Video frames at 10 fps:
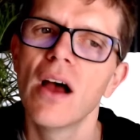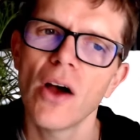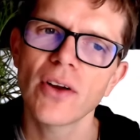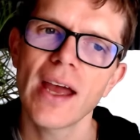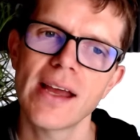
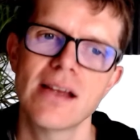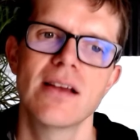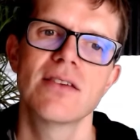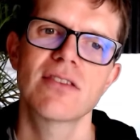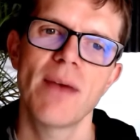Okay,
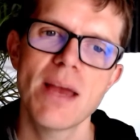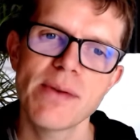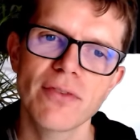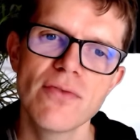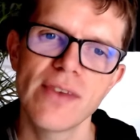so
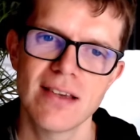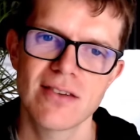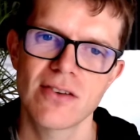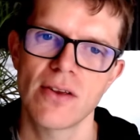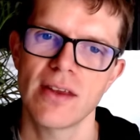maybe I've
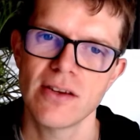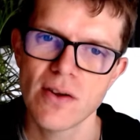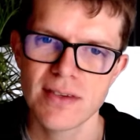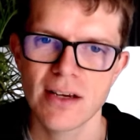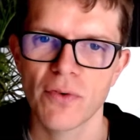convinced you that
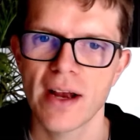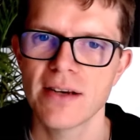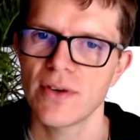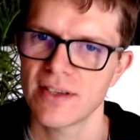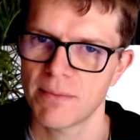using
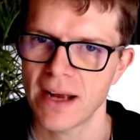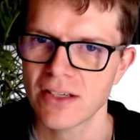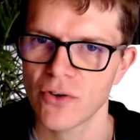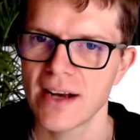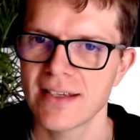Gradle is a
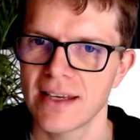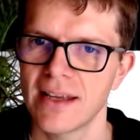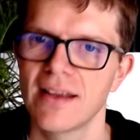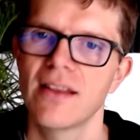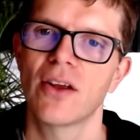better
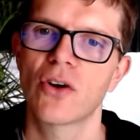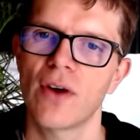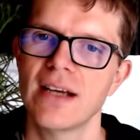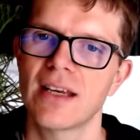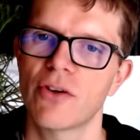idea than
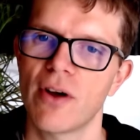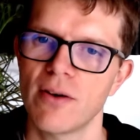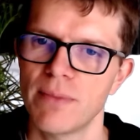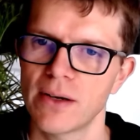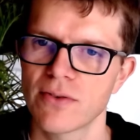creating your
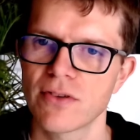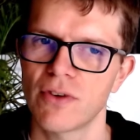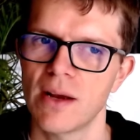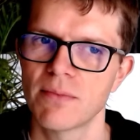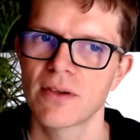own build
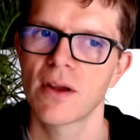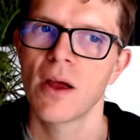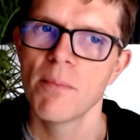script.